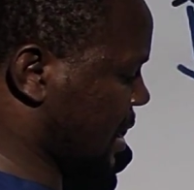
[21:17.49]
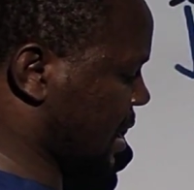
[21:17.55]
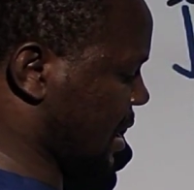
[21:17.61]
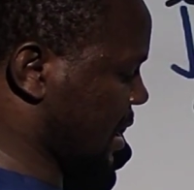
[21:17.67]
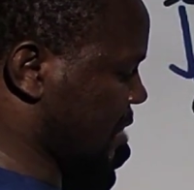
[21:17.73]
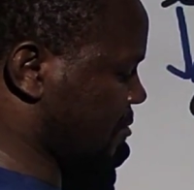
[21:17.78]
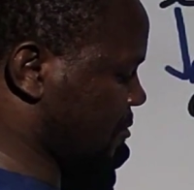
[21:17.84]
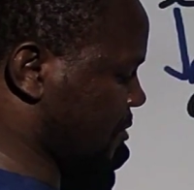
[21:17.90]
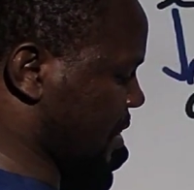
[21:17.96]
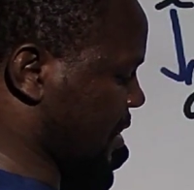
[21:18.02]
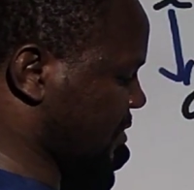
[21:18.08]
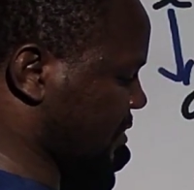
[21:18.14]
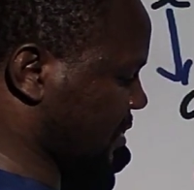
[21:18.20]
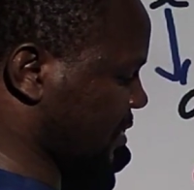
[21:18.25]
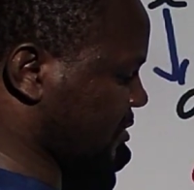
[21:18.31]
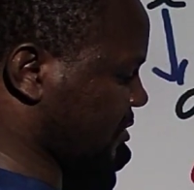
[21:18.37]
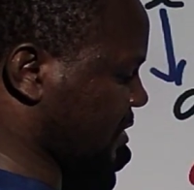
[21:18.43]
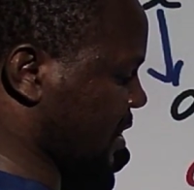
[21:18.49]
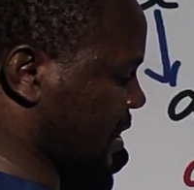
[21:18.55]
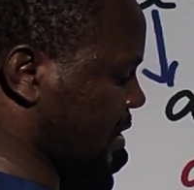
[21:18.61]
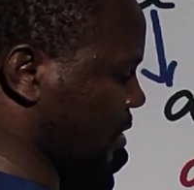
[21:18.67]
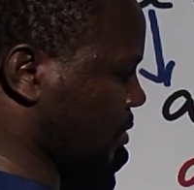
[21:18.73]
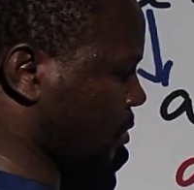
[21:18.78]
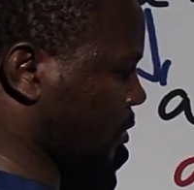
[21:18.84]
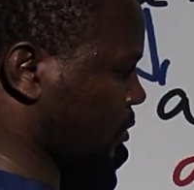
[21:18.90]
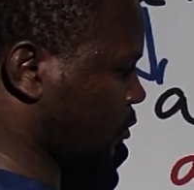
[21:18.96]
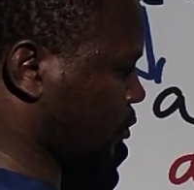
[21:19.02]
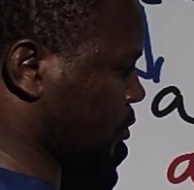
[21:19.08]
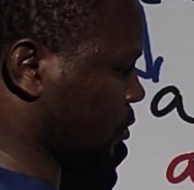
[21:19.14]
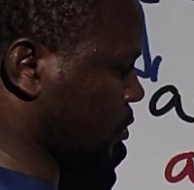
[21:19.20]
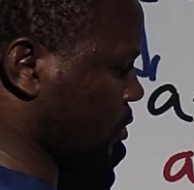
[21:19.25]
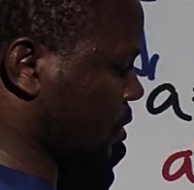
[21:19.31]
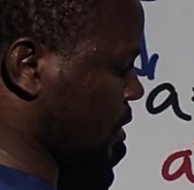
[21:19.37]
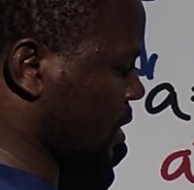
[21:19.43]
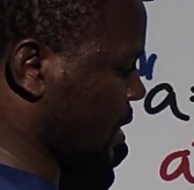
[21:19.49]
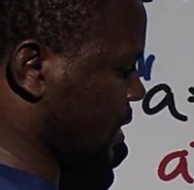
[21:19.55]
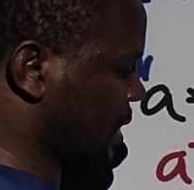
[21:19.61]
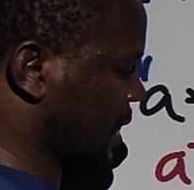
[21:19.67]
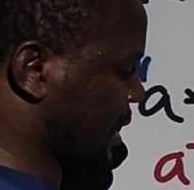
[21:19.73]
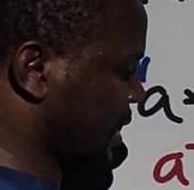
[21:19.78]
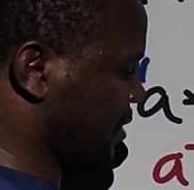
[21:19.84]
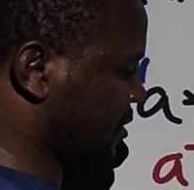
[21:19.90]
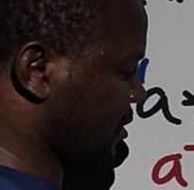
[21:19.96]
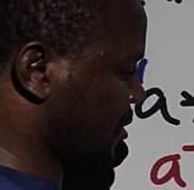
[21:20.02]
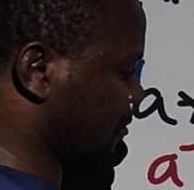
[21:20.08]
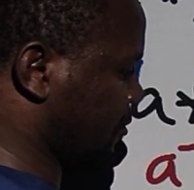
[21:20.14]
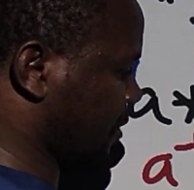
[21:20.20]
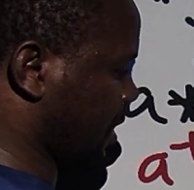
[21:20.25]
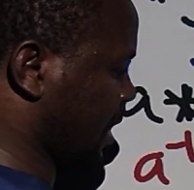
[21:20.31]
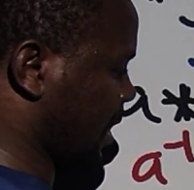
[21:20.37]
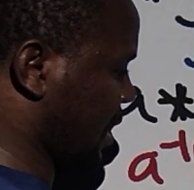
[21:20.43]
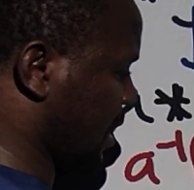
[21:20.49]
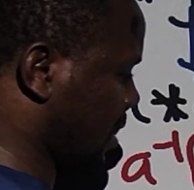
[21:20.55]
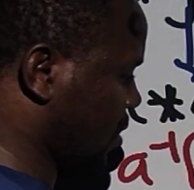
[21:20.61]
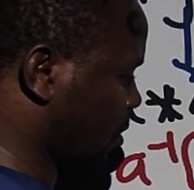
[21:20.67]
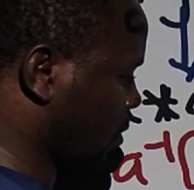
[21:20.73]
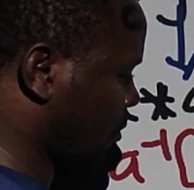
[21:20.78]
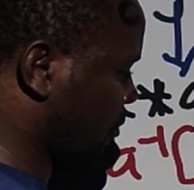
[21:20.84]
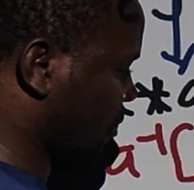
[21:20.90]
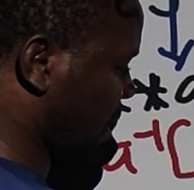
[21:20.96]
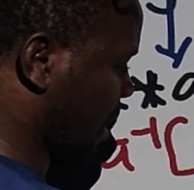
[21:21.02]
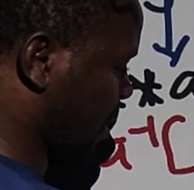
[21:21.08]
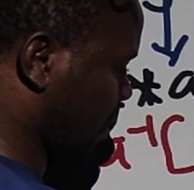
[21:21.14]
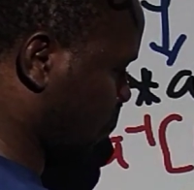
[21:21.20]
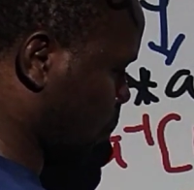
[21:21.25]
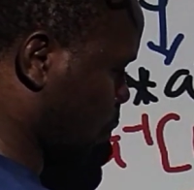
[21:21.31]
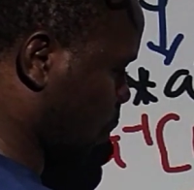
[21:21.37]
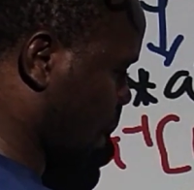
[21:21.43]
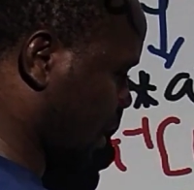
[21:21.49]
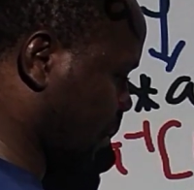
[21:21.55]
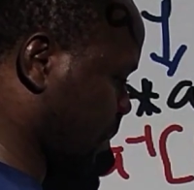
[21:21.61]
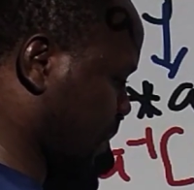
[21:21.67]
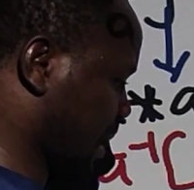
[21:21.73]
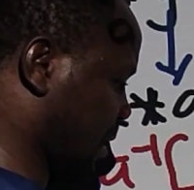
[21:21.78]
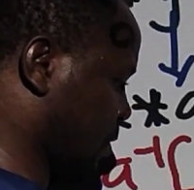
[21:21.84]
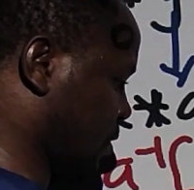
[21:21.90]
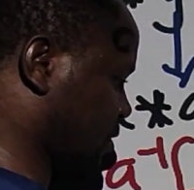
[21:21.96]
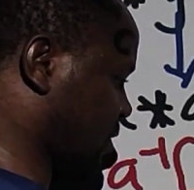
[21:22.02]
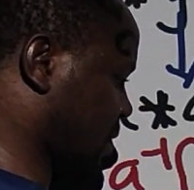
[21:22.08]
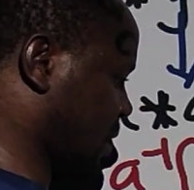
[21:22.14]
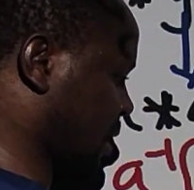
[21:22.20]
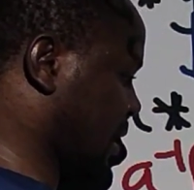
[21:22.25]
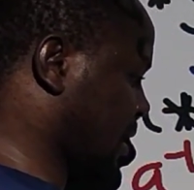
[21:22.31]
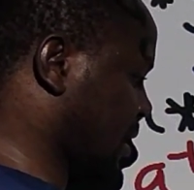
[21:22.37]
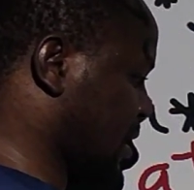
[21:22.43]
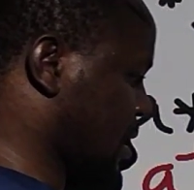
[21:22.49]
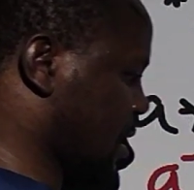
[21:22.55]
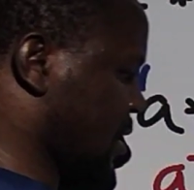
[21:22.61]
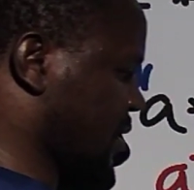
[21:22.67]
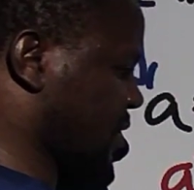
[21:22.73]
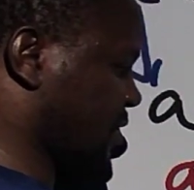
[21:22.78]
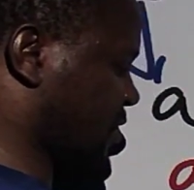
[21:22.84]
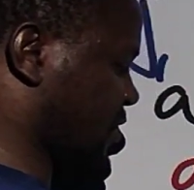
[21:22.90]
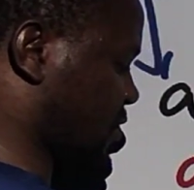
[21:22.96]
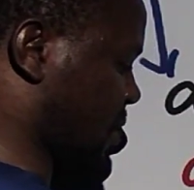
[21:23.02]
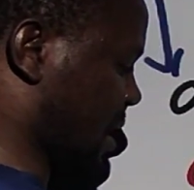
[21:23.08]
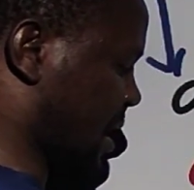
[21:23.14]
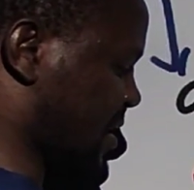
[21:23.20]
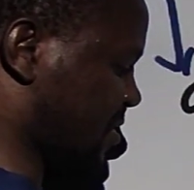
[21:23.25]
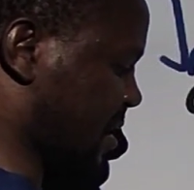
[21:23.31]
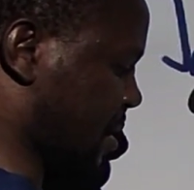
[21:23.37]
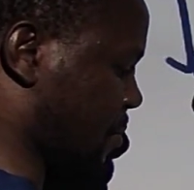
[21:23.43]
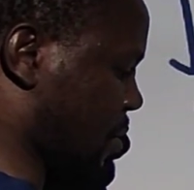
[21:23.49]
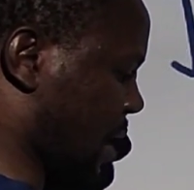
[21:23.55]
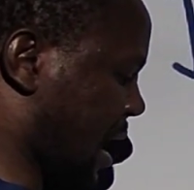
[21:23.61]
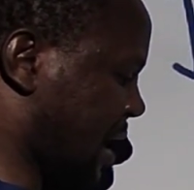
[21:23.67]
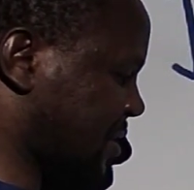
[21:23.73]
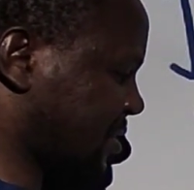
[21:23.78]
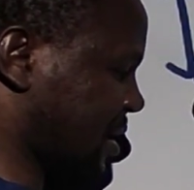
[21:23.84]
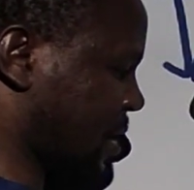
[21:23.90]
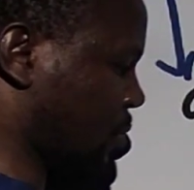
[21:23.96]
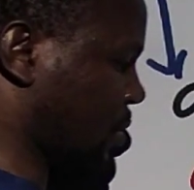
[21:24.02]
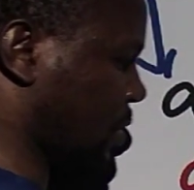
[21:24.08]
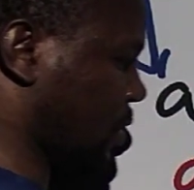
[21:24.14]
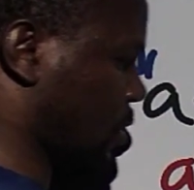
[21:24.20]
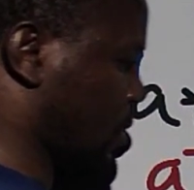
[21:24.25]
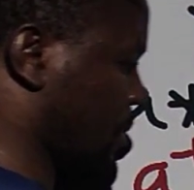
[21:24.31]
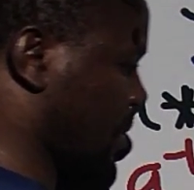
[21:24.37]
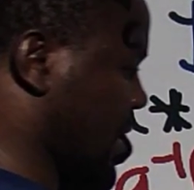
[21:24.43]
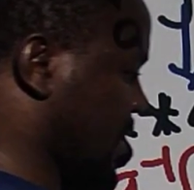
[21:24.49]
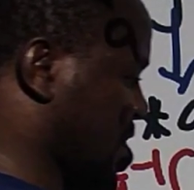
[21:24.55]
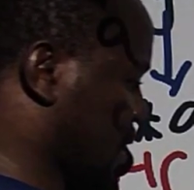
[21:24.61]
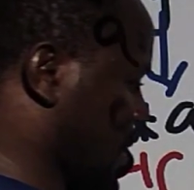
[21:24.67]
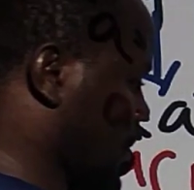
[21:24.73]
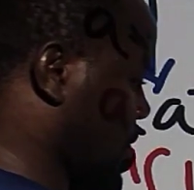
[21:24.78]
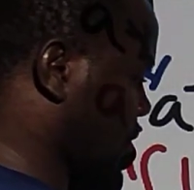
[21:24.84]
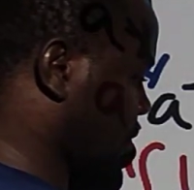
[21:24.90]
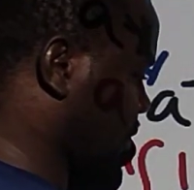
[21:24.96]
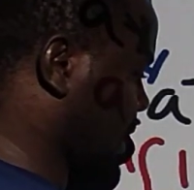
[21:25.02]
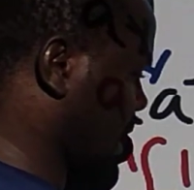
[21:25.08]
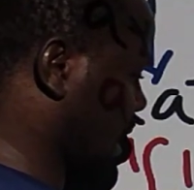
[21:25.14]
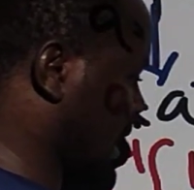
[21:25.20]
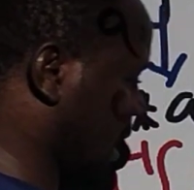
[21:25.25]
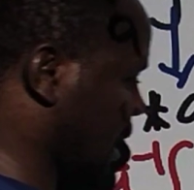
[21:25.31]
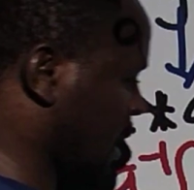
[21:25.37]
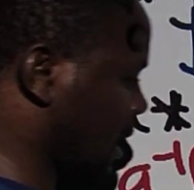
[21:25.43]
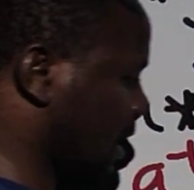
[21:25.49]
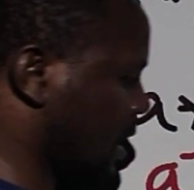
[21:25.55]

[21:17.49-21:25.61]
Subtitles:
A inverse is now equals to negative A over 1 minus A. This is your answer, but answer will not be in terms of A.